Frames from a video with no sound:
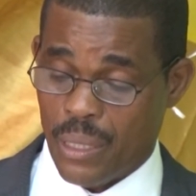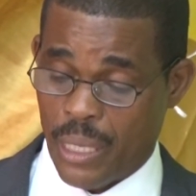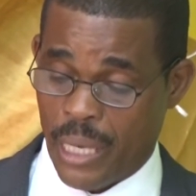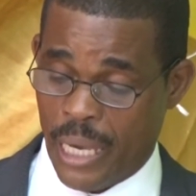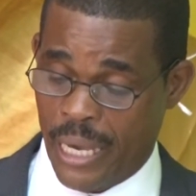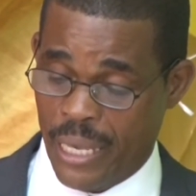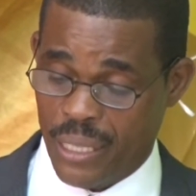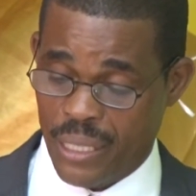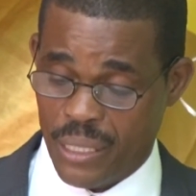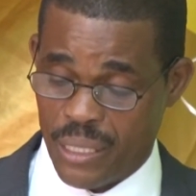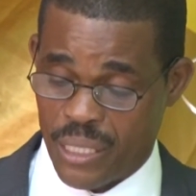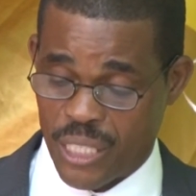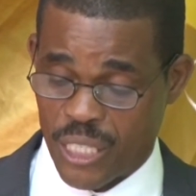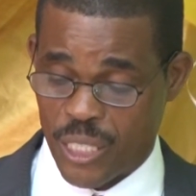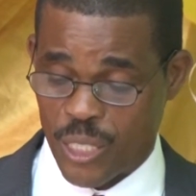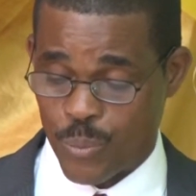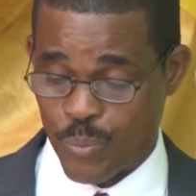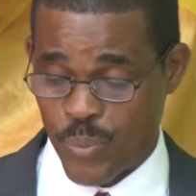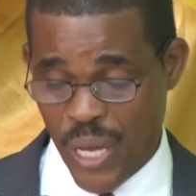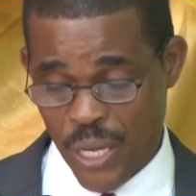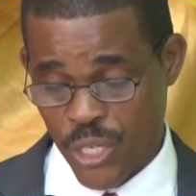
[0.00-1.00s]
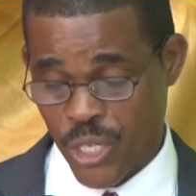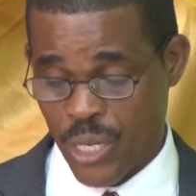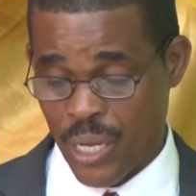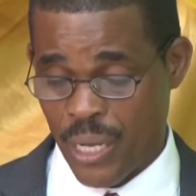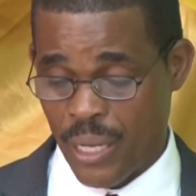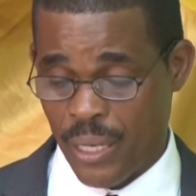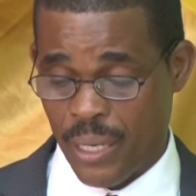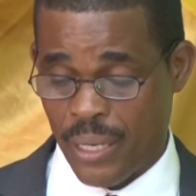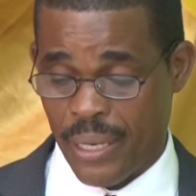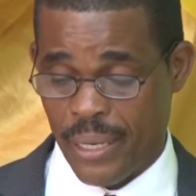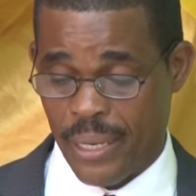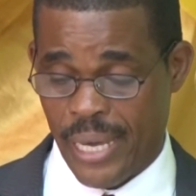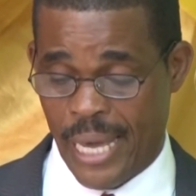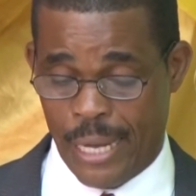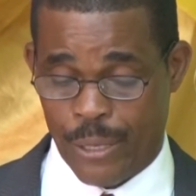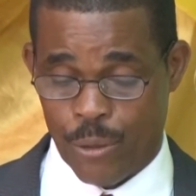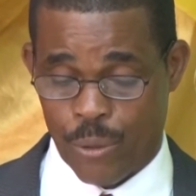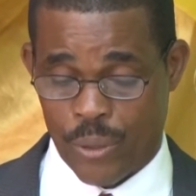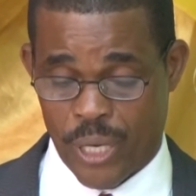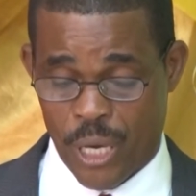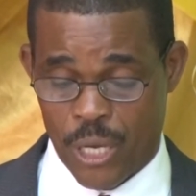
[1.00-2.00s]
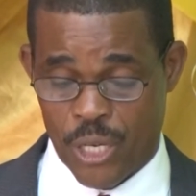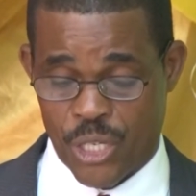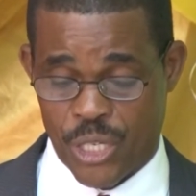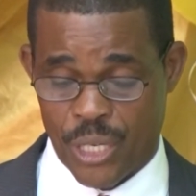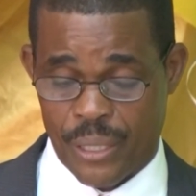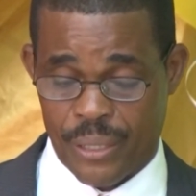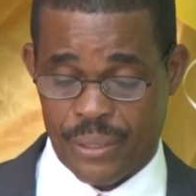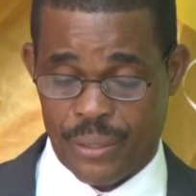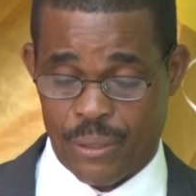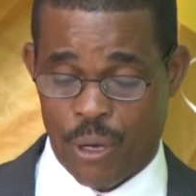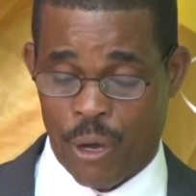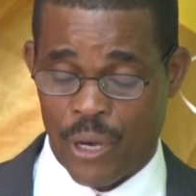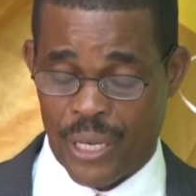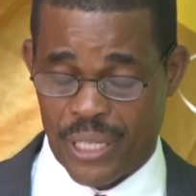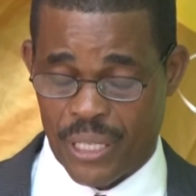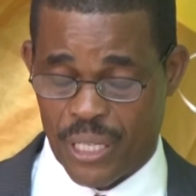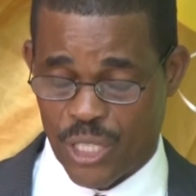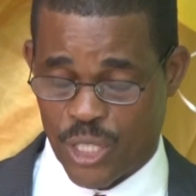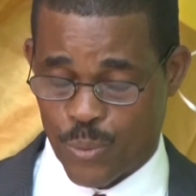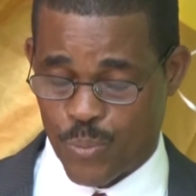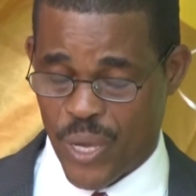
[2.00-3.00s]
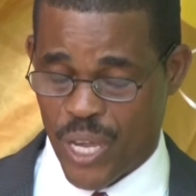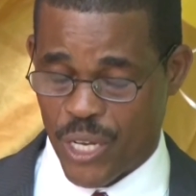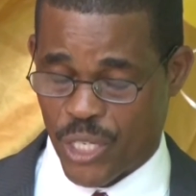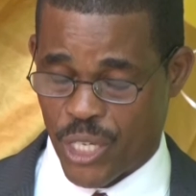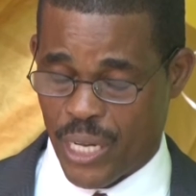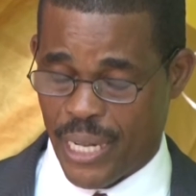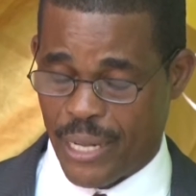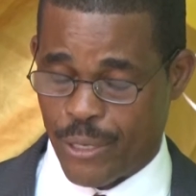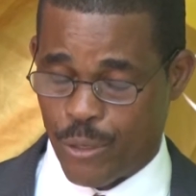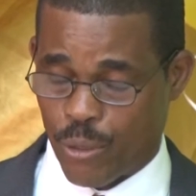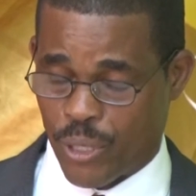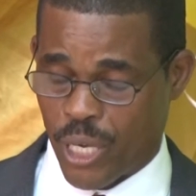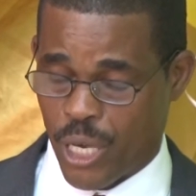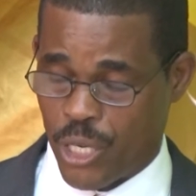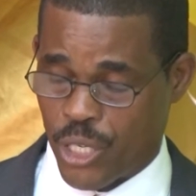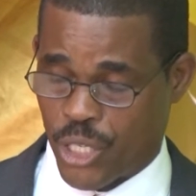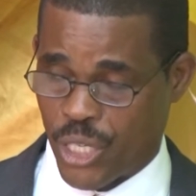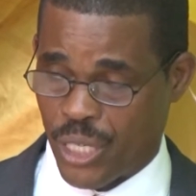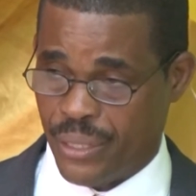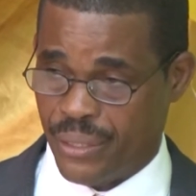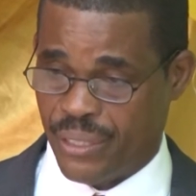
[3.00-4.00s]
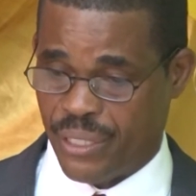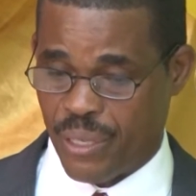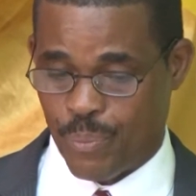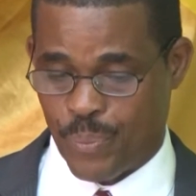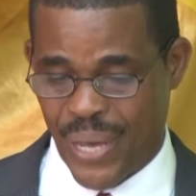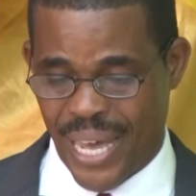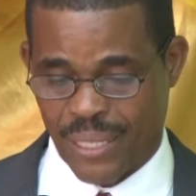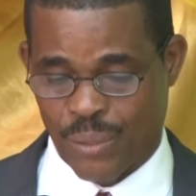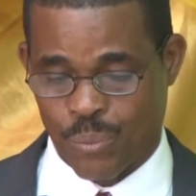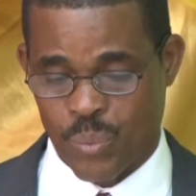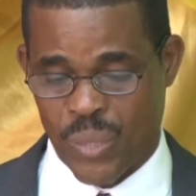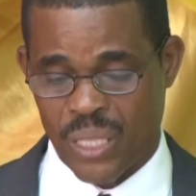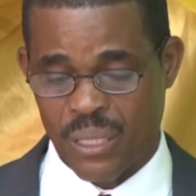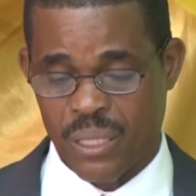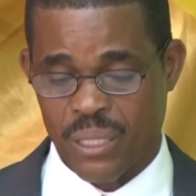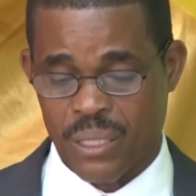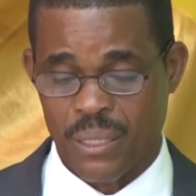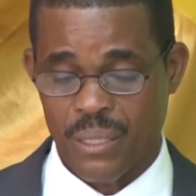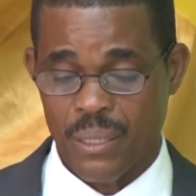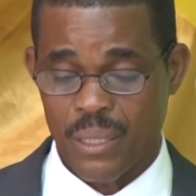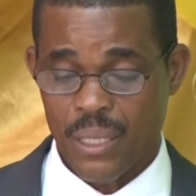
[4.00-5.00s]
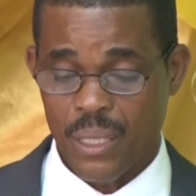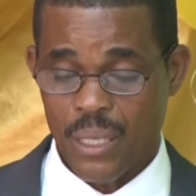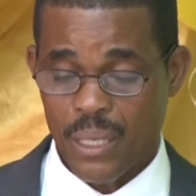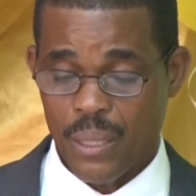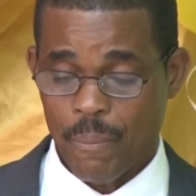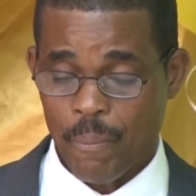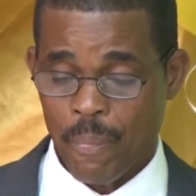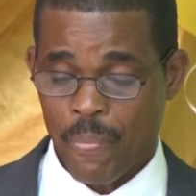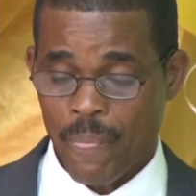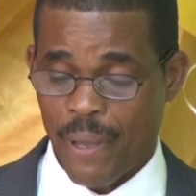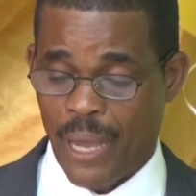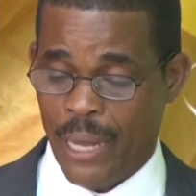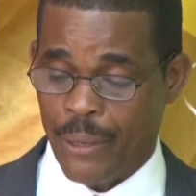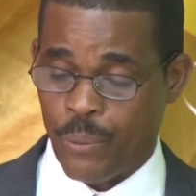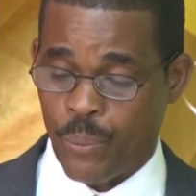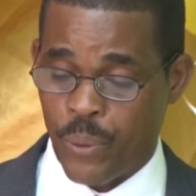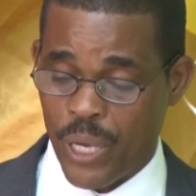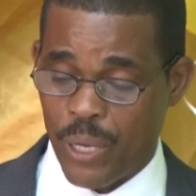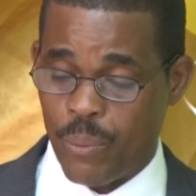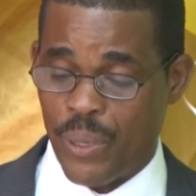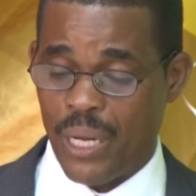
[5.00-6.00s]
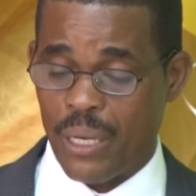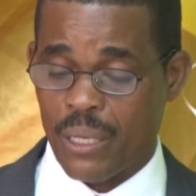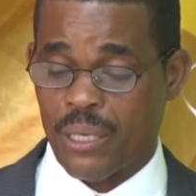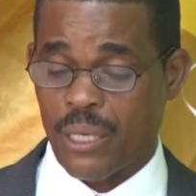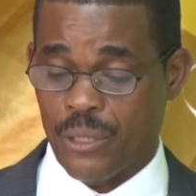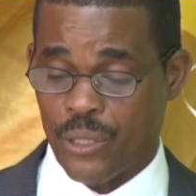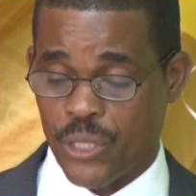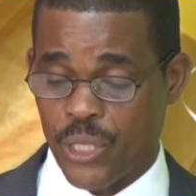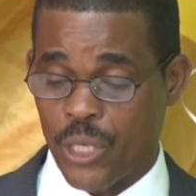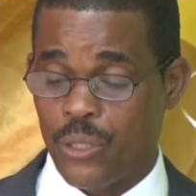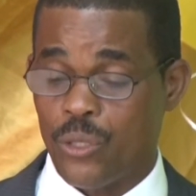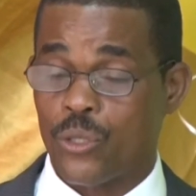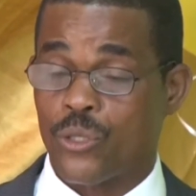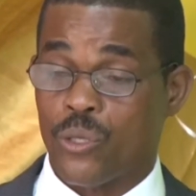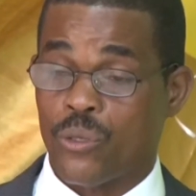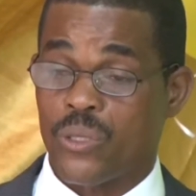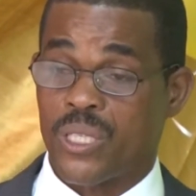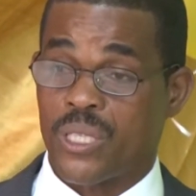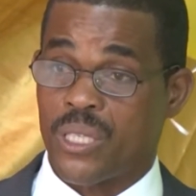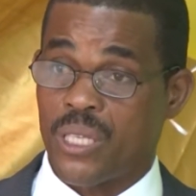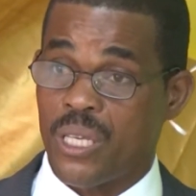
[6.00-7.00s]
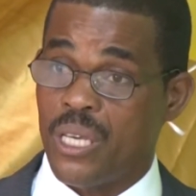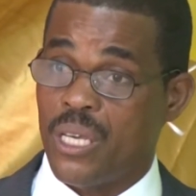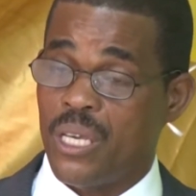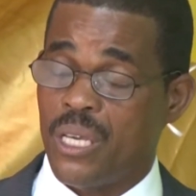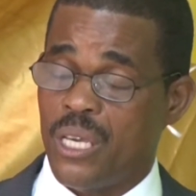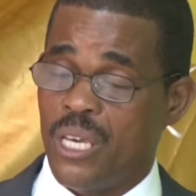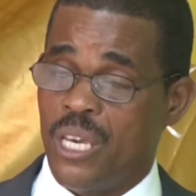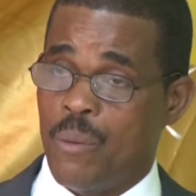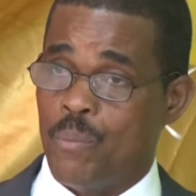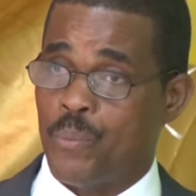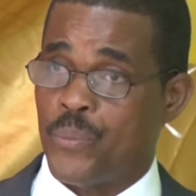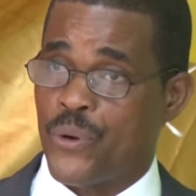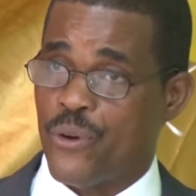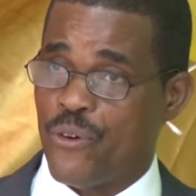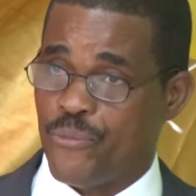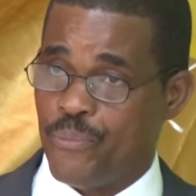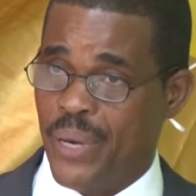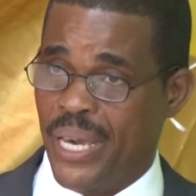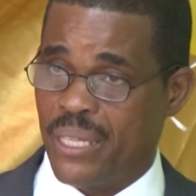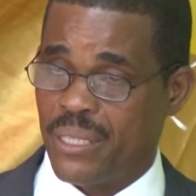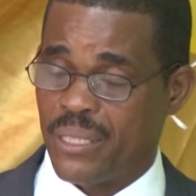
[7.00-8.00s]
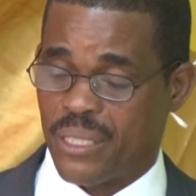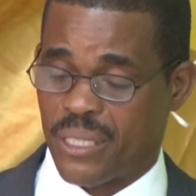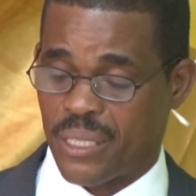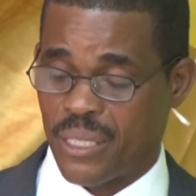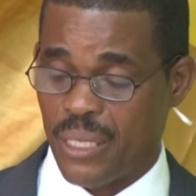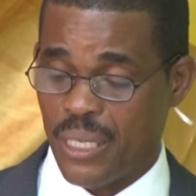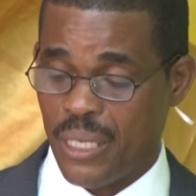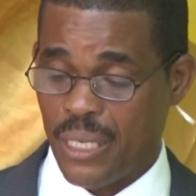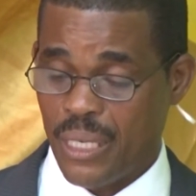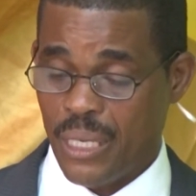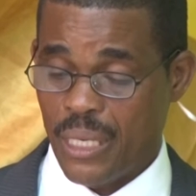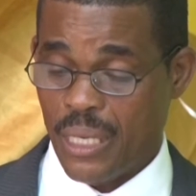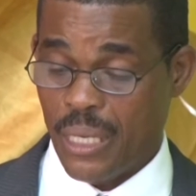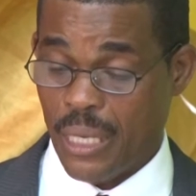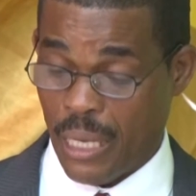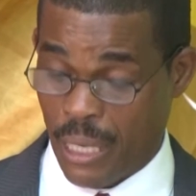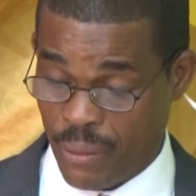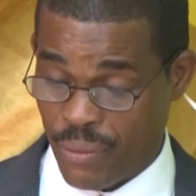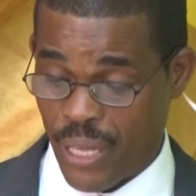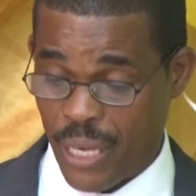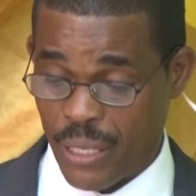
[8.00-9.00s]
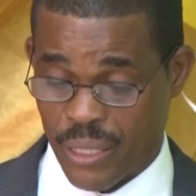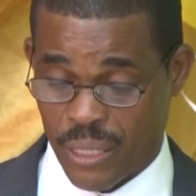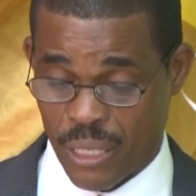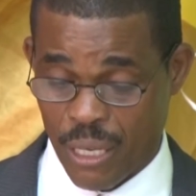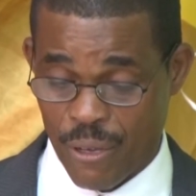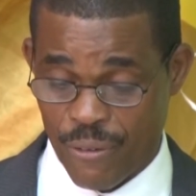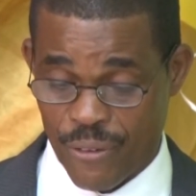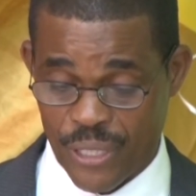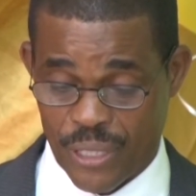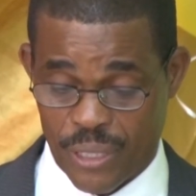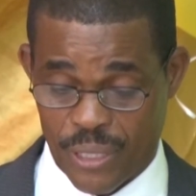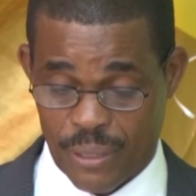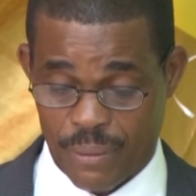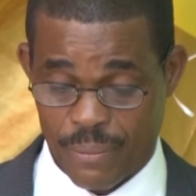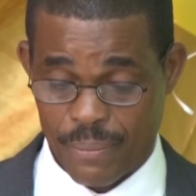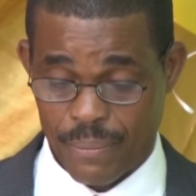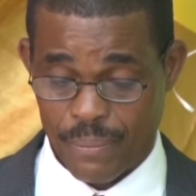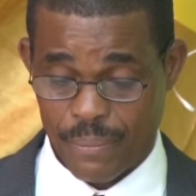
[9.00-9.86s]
in special education or in the special education department, and we will continue to see improvements in this service.